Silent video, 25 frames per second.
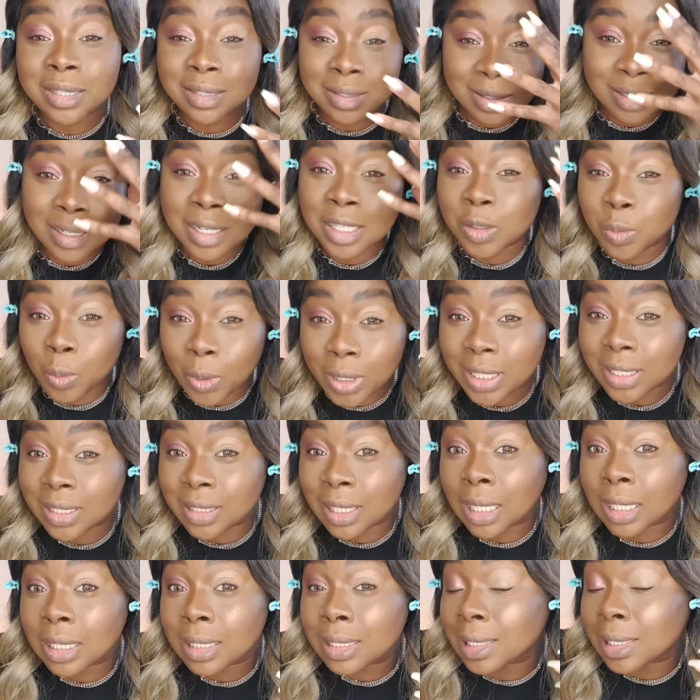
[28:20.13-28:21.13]
does what it
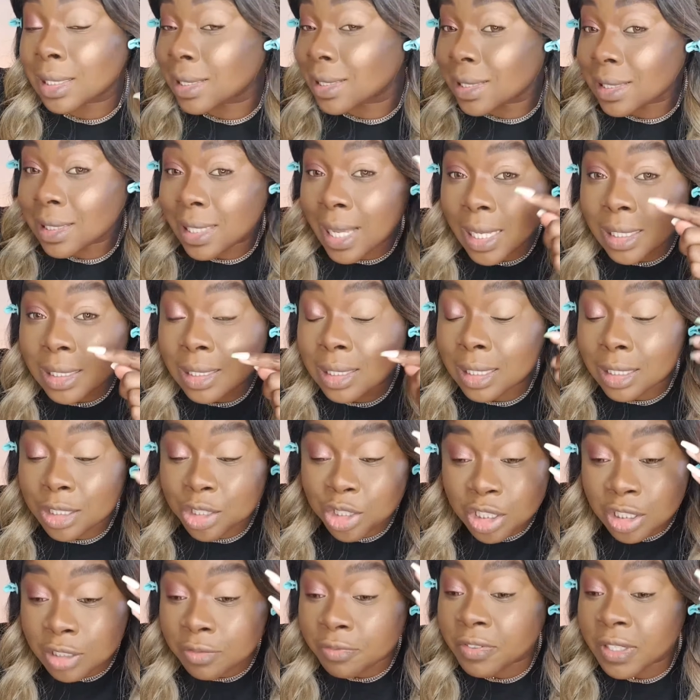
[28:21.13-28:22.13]
does. It sets, it
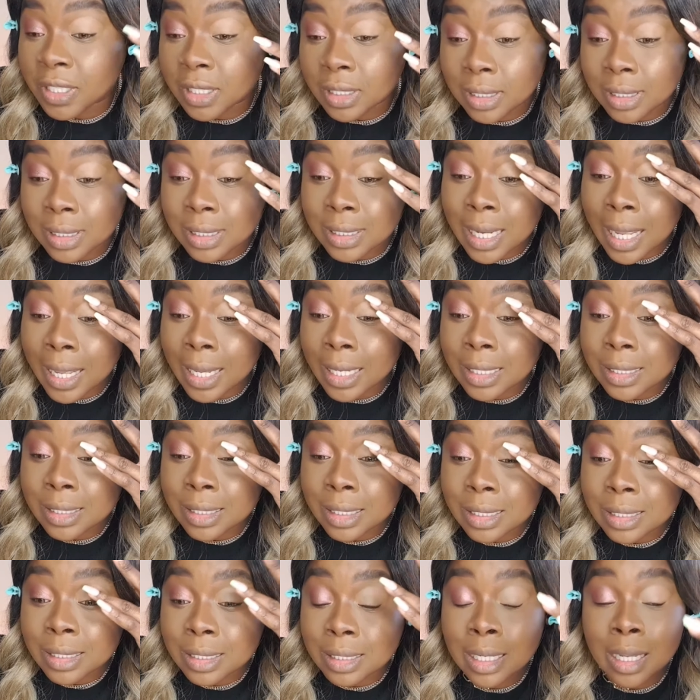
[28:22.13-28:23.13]
just feels nice.
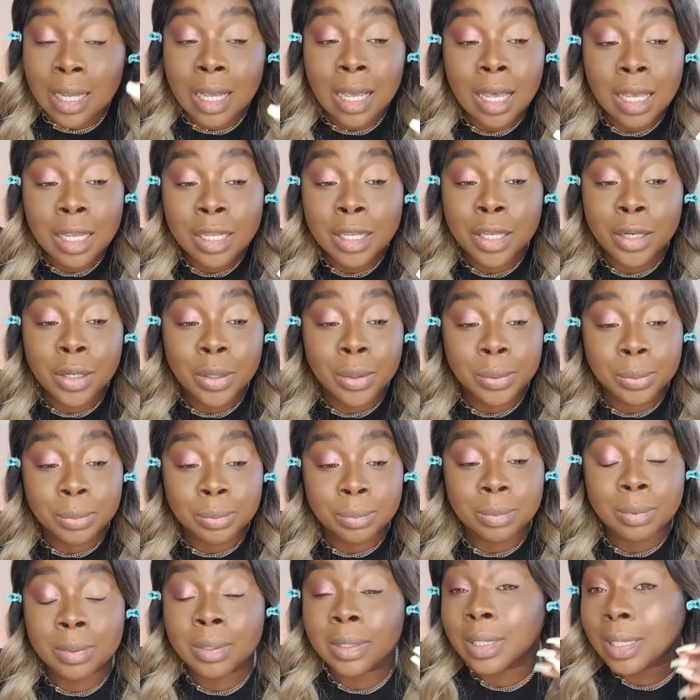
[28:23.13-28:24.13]
It's, you know,
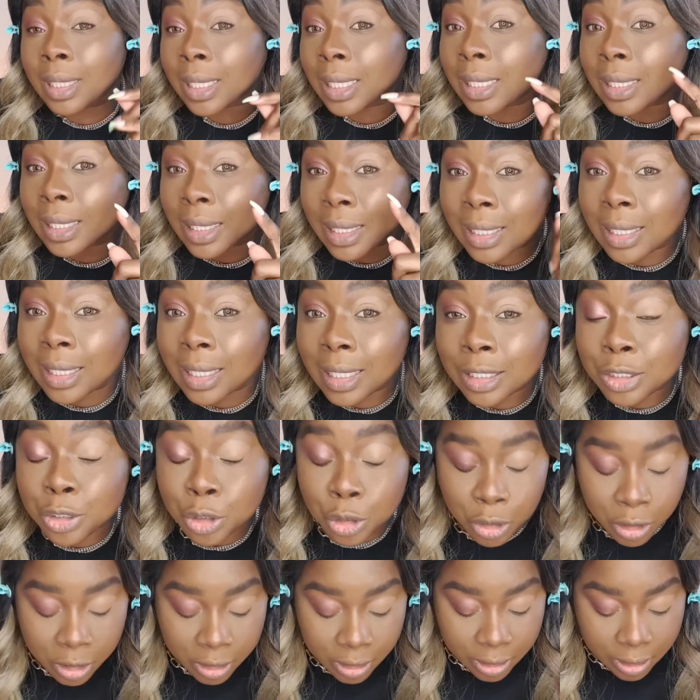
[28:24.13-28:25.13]
it's
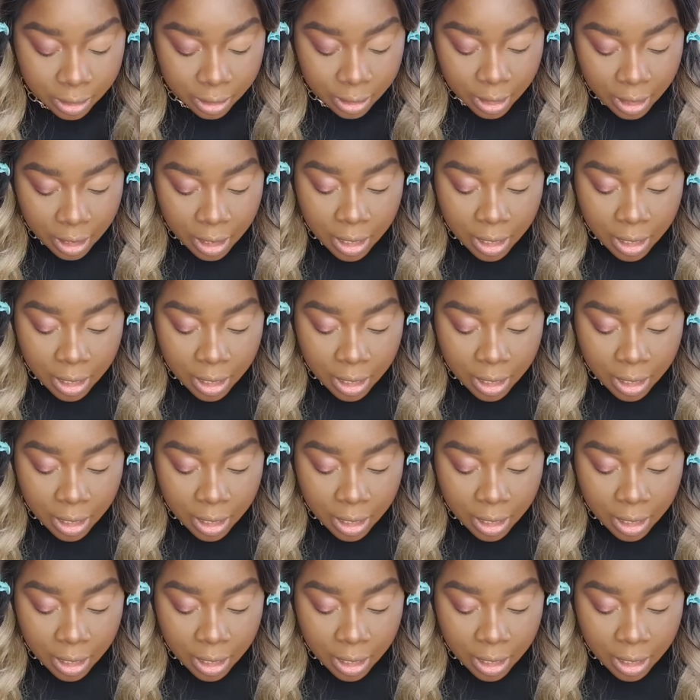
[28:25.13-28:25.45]
good.